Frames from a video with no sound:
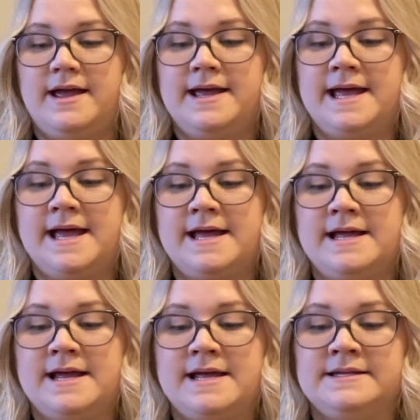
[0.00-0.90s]

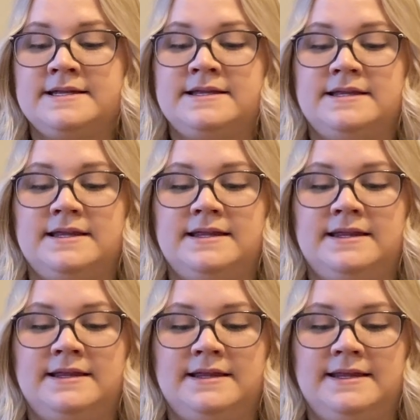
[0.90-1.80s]
And
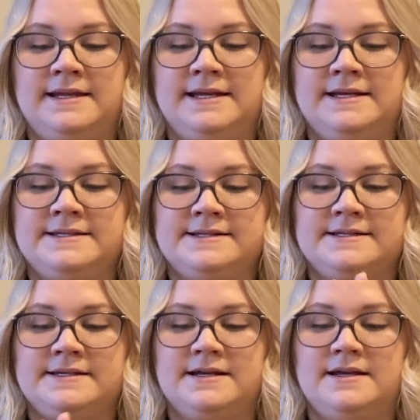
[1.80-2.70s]

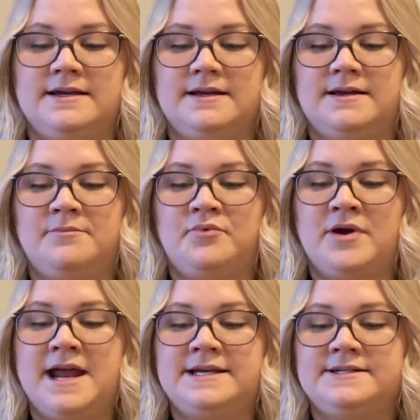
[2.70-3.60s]
these
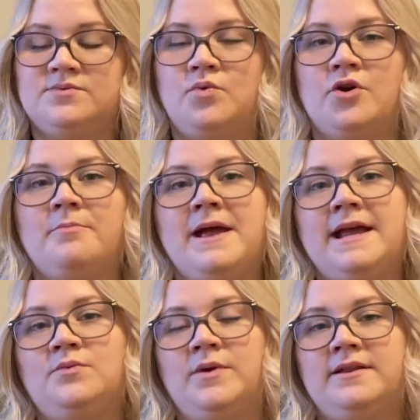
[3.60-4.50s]
braids were
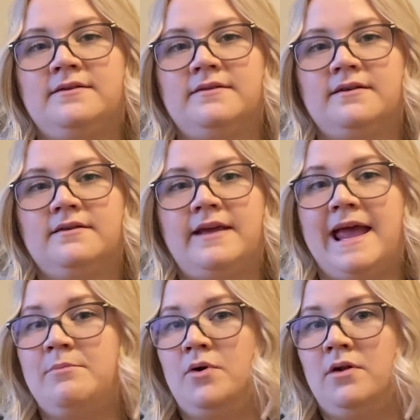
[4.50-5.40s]
made with
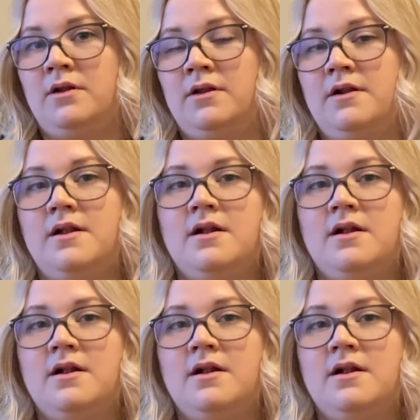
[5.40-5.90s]
cable,